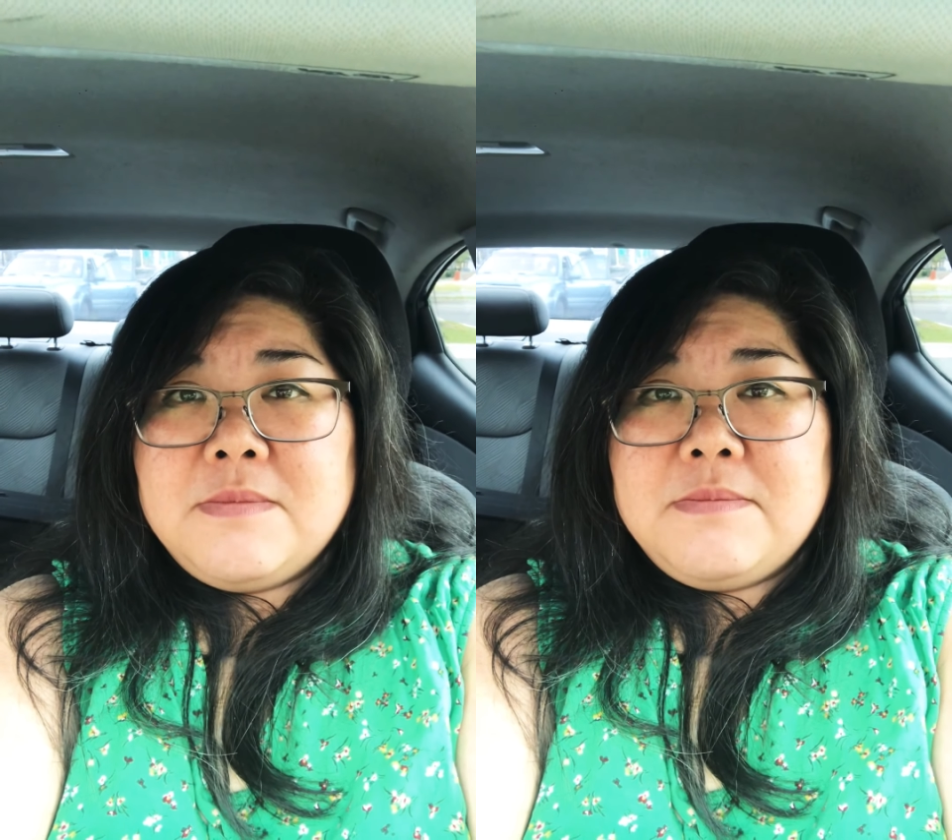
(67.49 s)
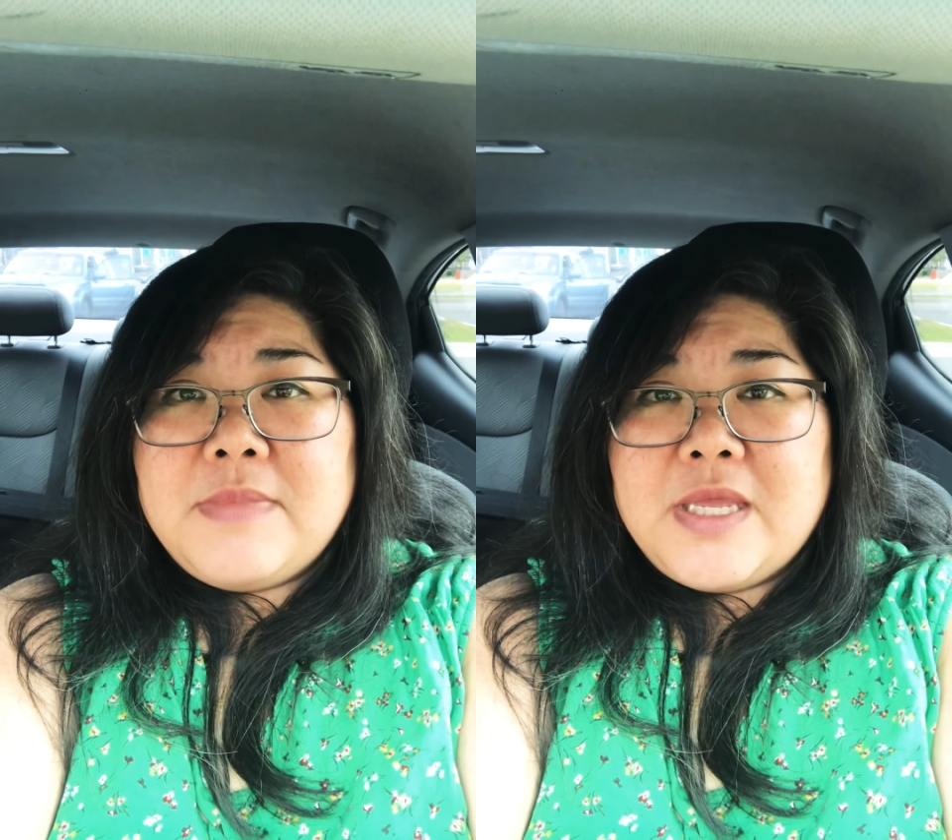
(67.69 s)

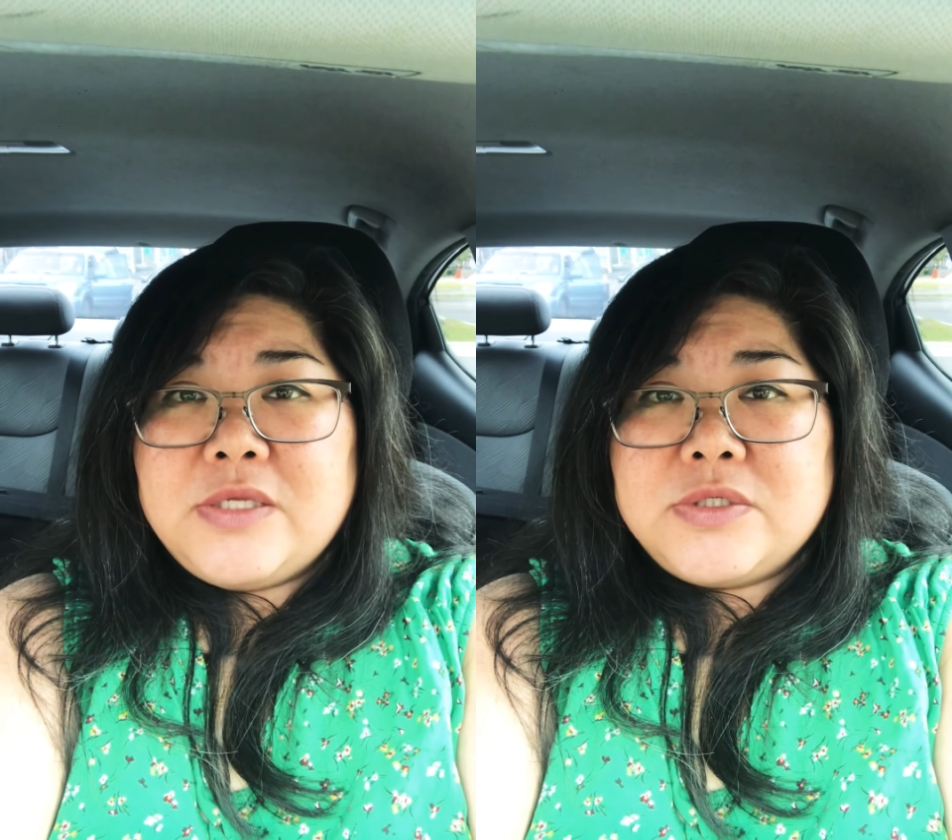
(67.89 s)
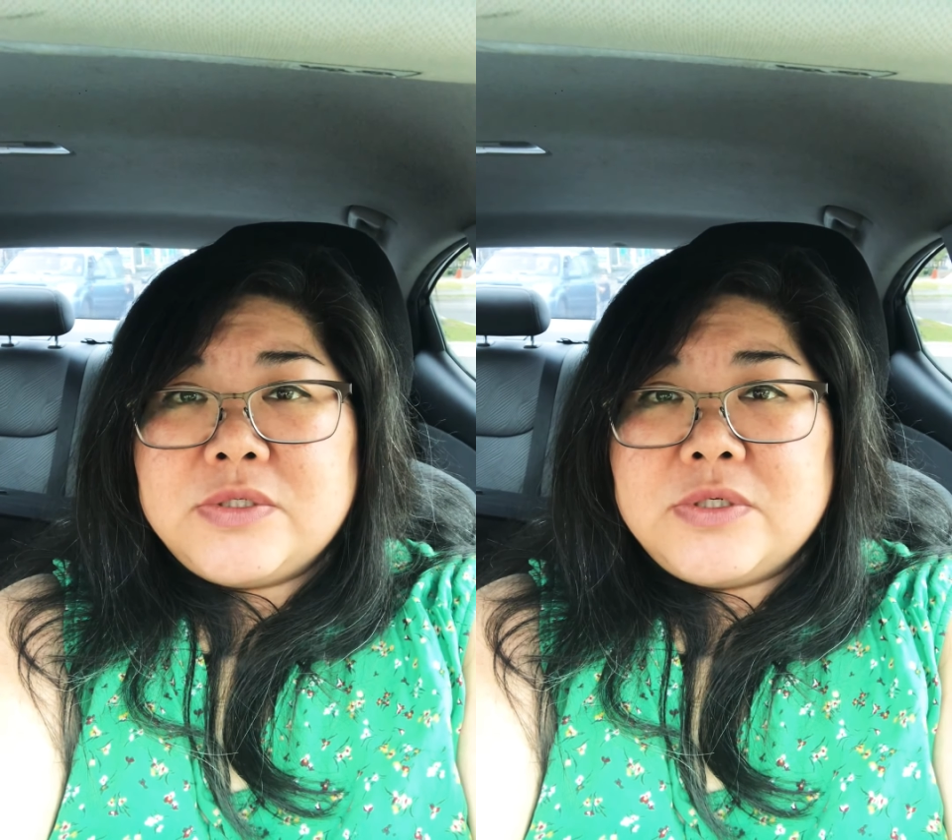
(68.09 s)

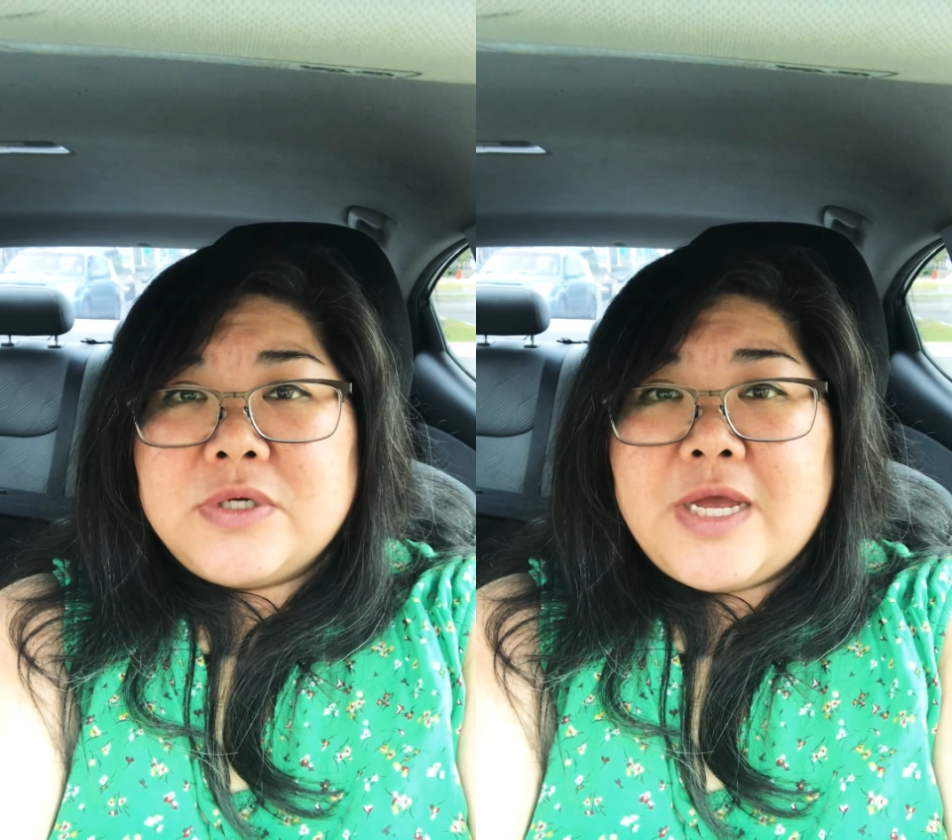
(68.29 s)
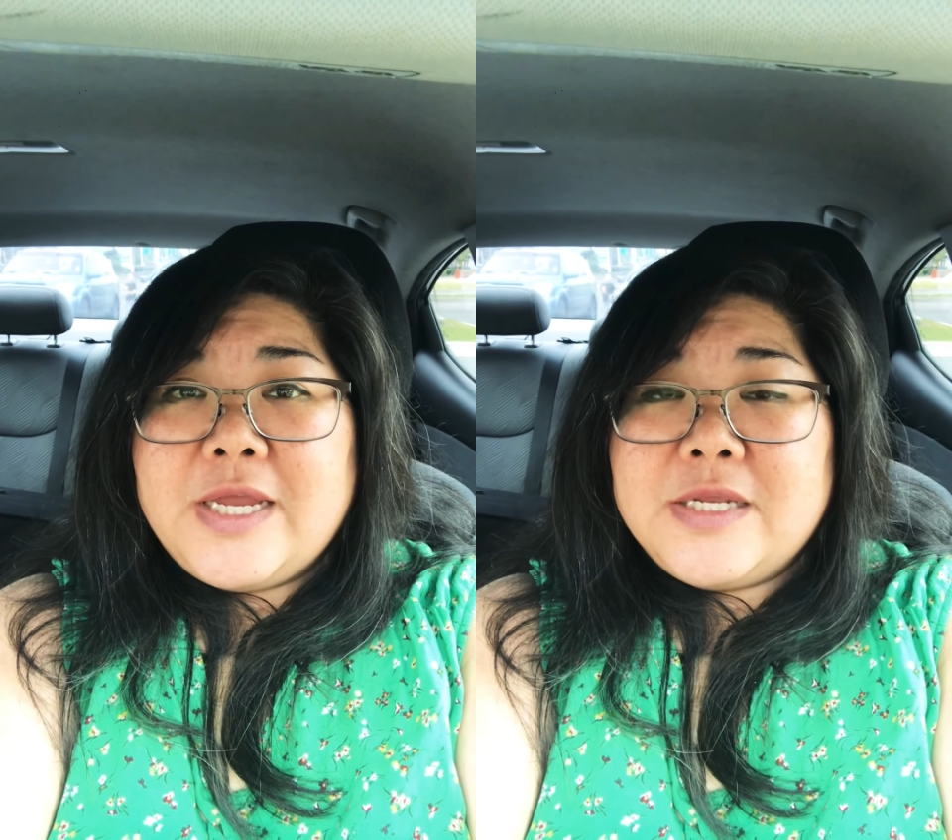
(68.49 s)
major
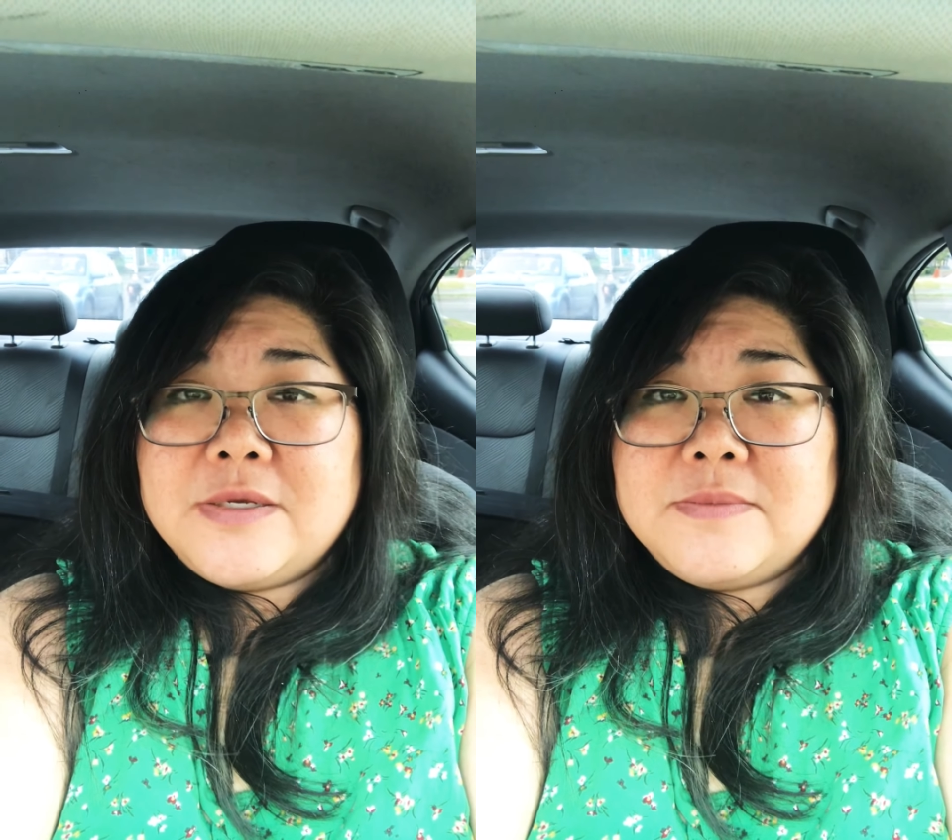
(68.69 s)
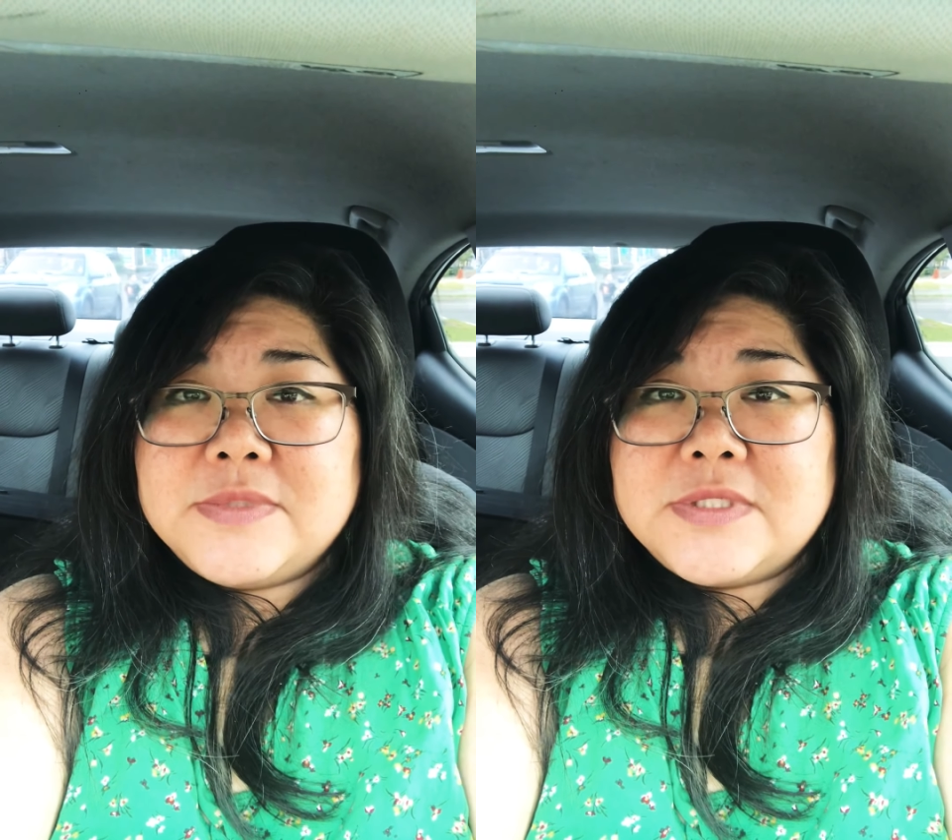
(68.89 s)

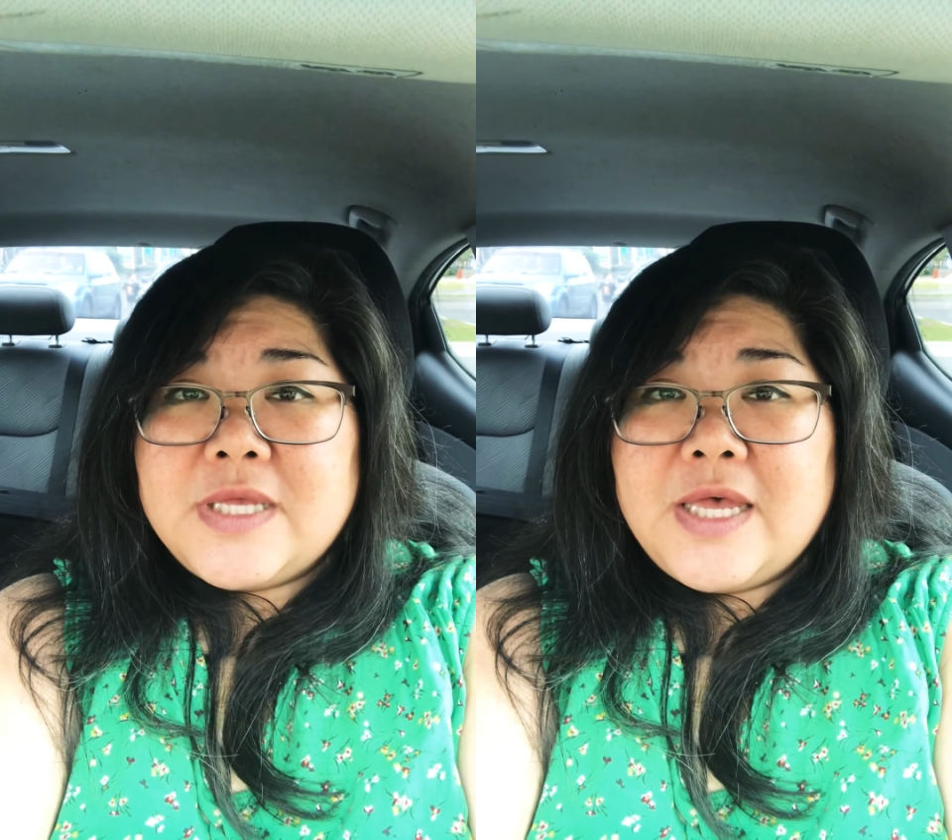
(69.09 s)
items